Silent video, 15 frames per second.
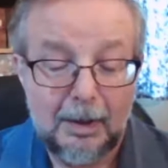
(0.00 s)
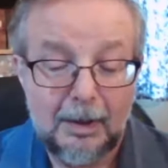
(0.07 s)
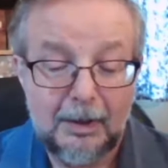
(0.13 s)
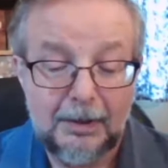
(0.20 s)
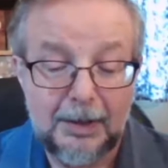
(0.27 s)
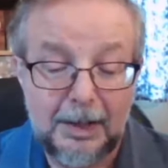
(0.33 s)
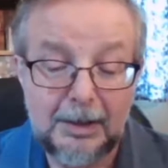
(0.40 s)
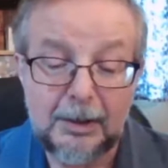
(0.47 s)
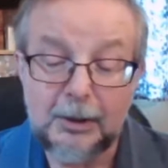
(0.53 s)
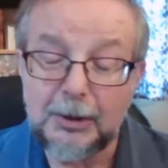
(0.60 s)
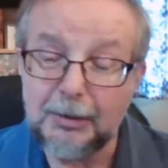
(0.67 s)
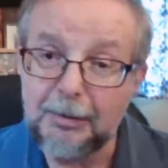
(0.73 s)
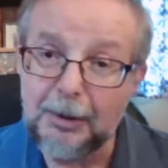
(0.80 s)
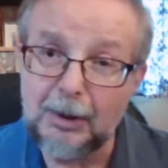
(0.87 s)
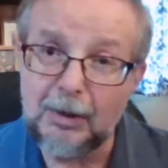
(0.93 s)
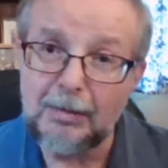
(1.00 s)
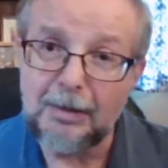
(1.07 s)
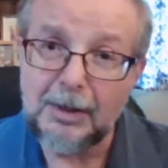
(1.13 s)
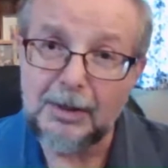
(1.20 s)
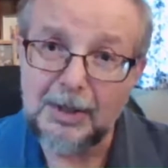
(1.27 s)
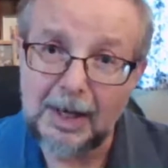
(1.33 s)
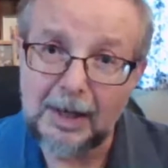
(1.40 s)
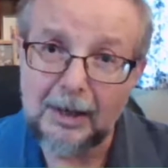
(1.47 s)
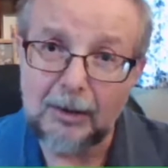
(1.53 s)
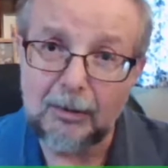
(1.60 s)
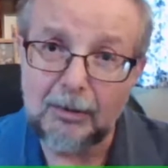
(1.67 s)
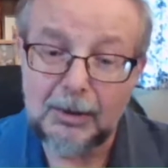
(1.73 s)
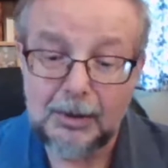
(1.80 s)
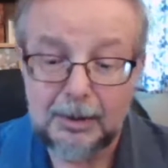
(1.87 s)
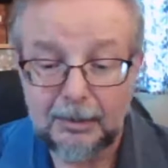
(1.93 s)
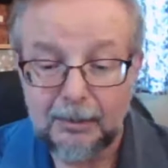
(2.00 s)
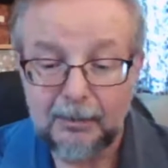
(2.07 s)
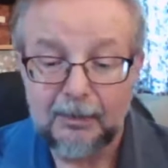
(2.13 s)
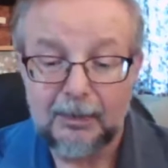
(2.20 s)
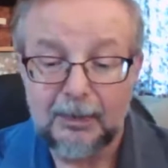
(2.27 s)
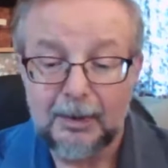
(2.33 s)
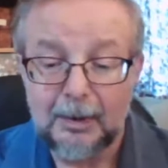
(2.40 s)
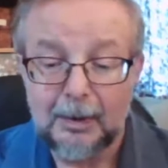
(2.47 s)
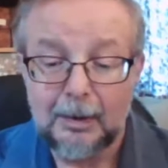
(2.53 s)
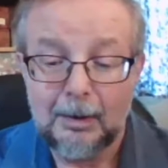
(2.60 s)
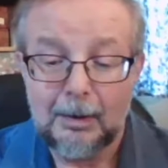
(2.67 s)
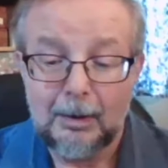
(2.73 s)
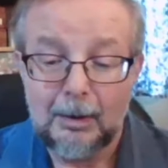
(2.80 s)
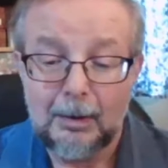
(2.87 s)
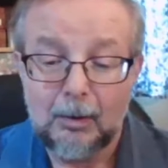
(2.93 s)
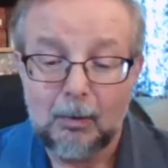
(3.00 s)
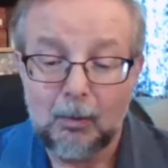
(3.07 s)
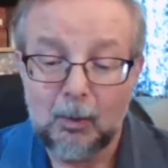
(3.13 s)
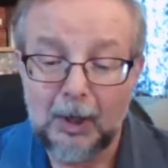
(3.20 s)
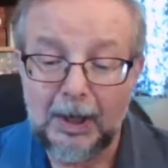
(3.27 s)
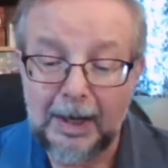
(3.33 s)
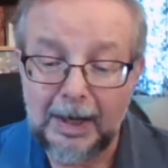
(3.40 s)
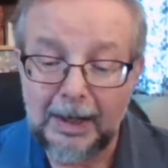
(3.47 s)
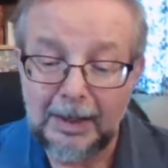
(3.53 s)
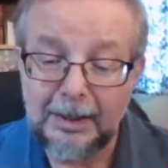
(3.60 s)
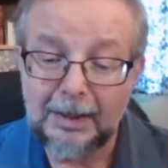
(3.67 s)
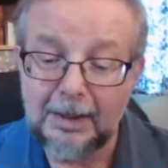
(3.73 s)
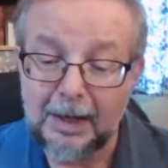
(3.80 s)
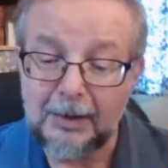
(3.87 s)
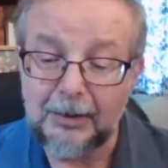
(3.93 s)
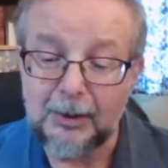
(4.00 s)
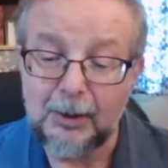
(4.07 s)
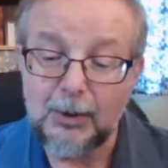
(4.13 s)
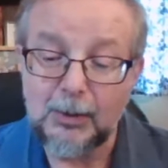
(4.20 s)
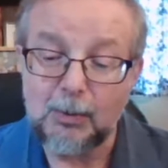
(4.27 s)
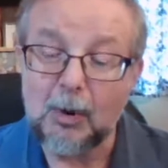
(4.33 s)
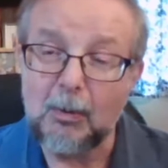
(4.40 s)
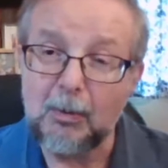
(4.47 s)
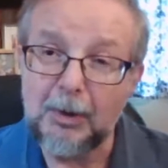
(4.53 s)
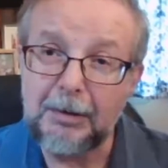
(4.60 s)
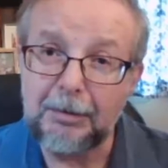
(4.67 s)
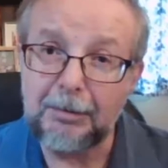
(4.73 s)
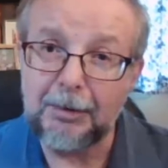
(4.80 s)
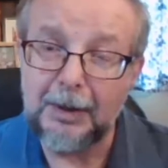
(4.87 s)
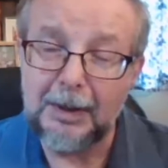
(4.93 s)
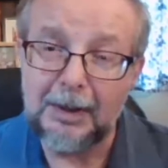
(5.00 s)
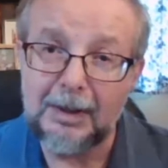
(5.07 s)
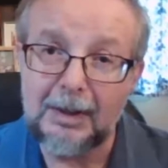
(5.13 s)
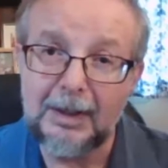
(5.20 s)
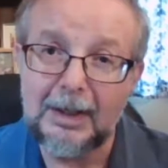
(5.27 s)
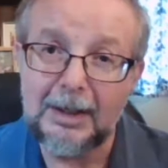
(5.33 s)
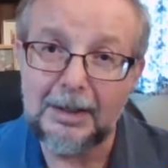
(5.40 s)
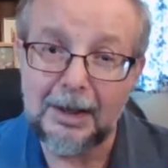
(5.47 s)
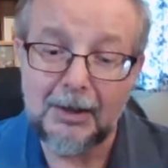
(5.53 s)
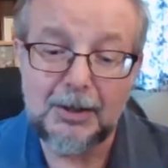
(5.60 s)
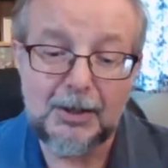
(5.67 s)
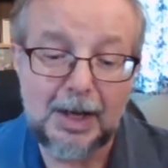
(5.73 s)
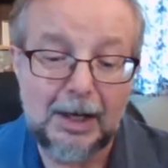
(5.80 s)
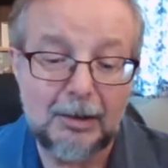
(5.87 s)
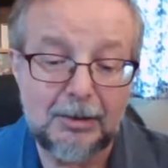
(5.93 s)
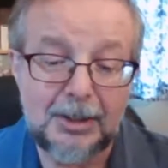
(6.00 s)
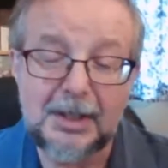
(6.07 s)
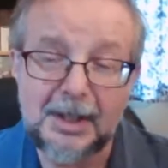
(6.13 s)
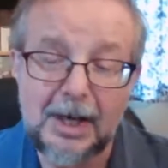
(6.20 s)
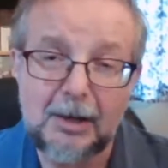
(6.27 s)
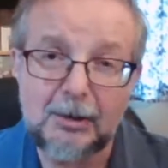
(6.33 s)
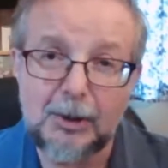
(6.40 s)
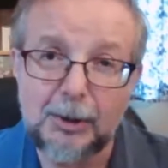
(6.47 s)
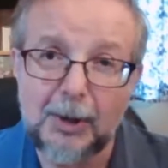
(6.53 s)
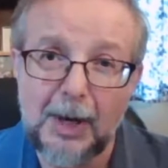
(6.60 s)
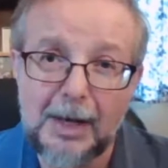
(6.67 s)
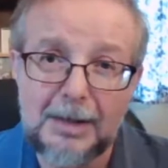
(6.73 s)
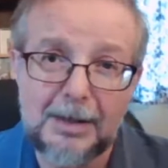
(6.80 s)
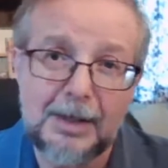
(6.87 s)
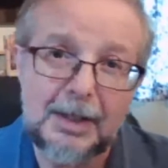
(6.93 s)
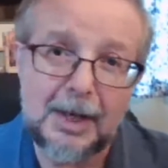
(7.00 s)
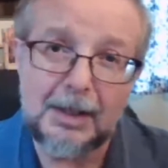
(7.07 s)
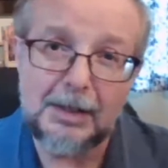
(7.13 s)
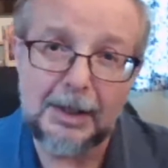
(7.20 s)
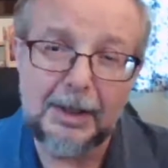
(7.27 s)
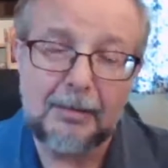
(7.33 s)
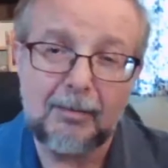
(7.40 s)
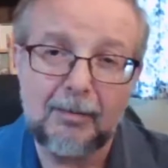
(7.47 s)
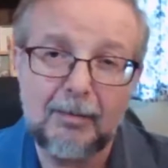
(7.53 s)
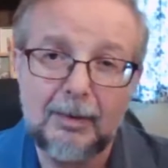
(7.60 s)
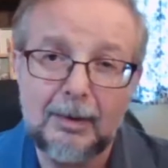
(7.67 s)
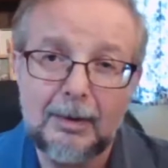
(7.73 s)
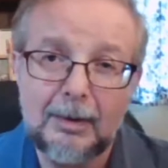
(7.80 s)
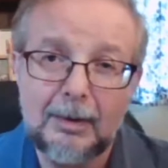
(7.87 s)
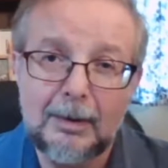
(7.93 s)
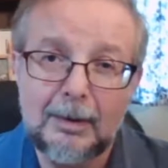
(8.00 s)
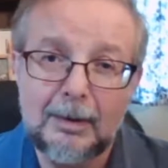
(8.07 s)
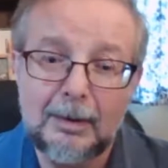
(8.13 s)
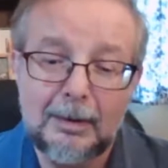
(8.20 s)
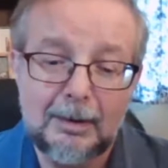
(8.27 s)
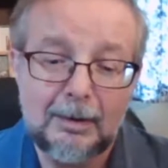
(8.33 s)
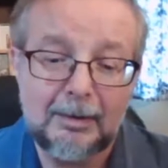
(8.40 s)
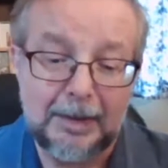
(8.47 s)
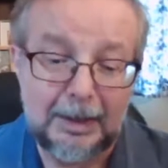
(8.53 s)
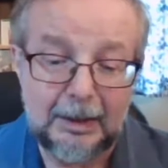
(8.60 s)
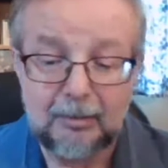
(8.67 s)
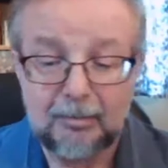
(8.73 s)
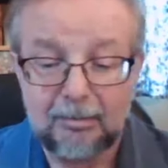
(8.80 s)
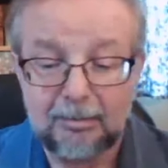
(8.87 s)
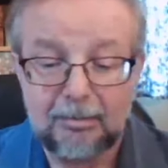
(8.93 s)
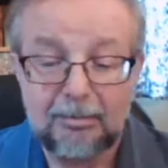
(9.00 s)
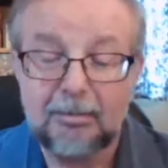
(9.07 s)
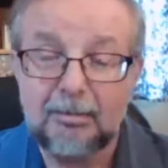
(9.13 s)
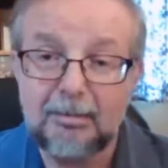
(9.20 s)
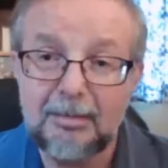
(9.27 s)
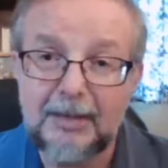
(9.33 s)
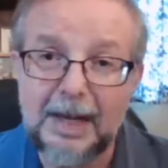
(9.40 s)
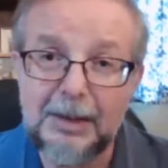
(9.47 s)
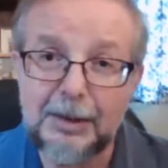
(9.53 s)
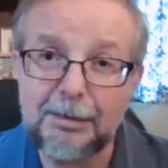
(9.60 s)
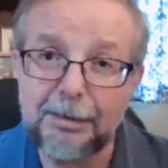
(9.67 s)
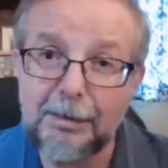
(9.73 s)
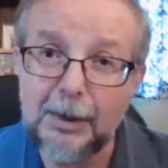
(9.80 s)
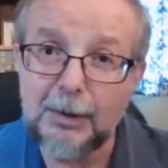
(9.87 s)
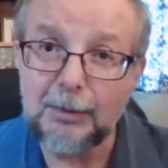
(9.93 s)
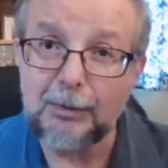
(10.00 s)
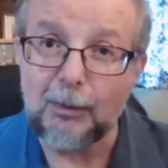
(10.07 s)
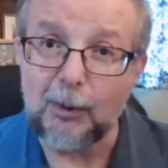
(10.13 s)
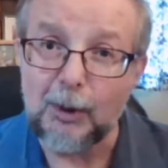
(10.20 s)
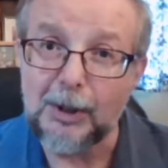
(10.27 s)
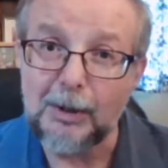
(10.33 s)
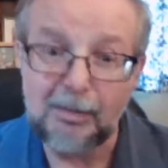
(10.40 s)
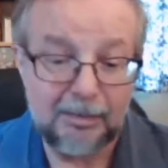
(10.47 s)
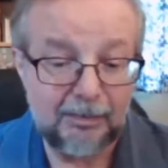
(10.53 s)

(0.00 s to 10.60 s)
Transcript: Then there's fear of ourselves. We hate in others what we fear in ourselves. It sounds crazy, doesn't it? Well, that's fear for you.